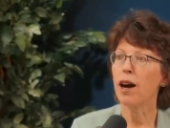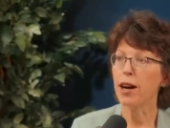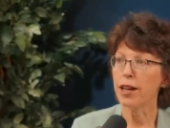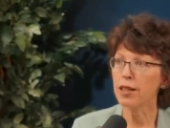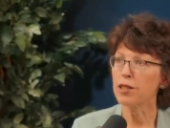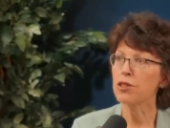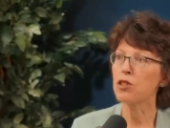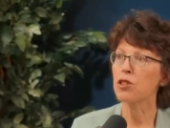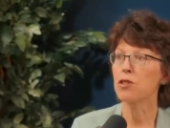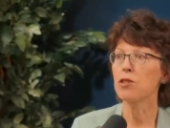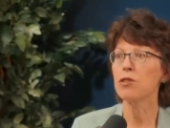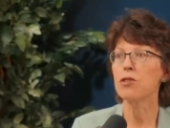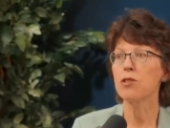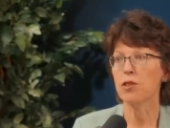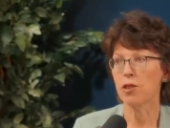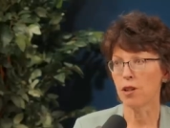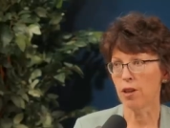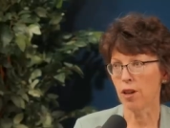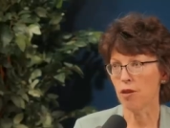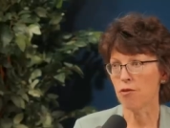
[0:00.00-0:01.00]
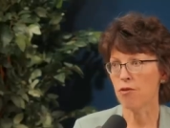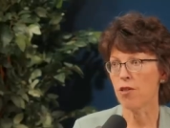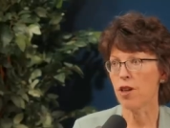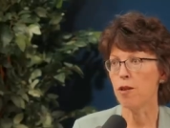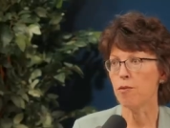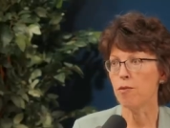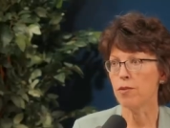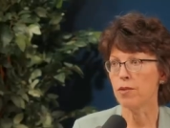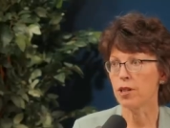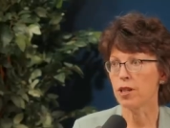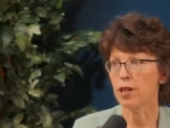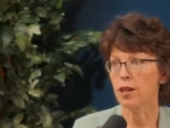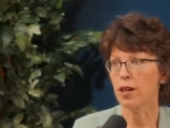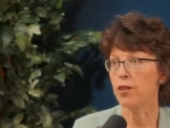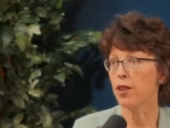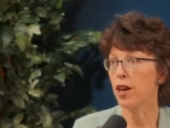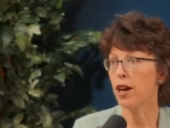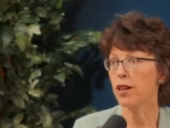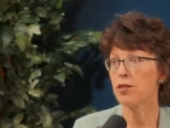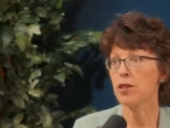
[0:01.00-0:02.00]
I can choose to love them, wow.
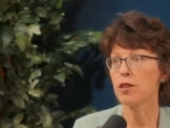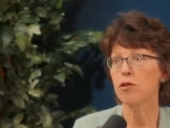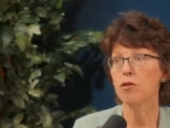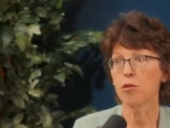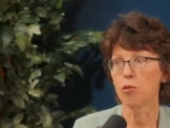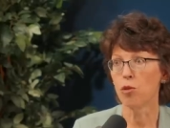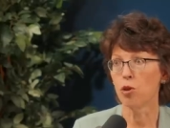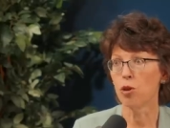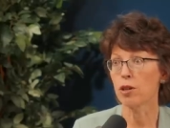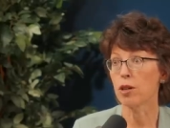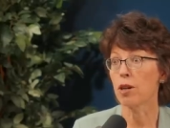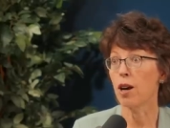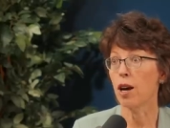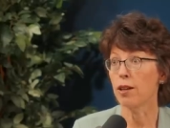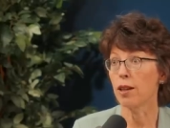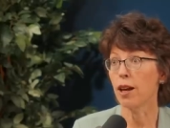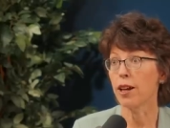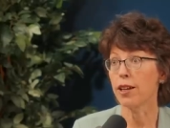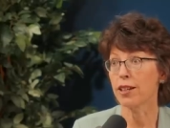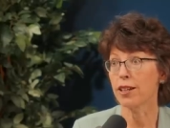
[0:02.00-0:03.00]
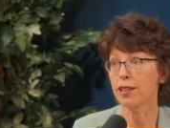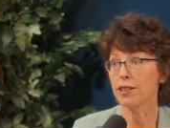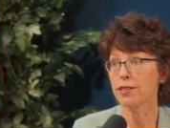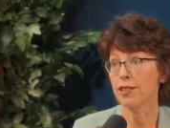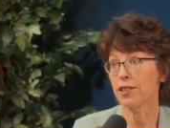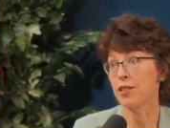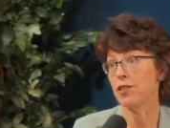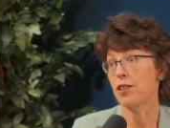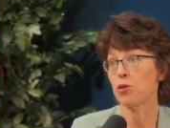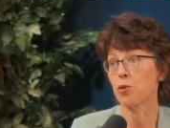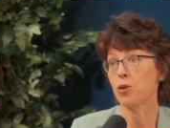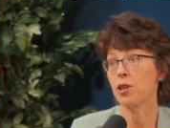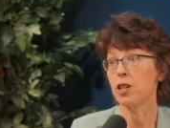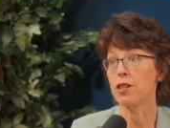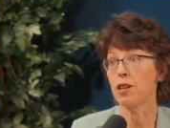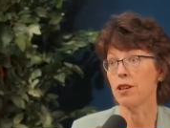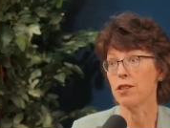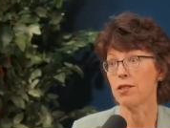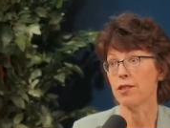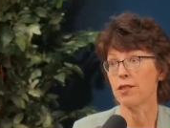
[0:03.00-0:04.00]
and that's even more godlike because that's what He
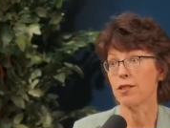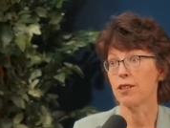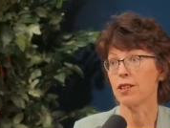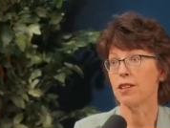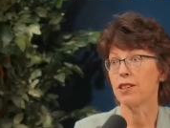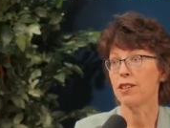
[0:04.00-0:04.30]
does.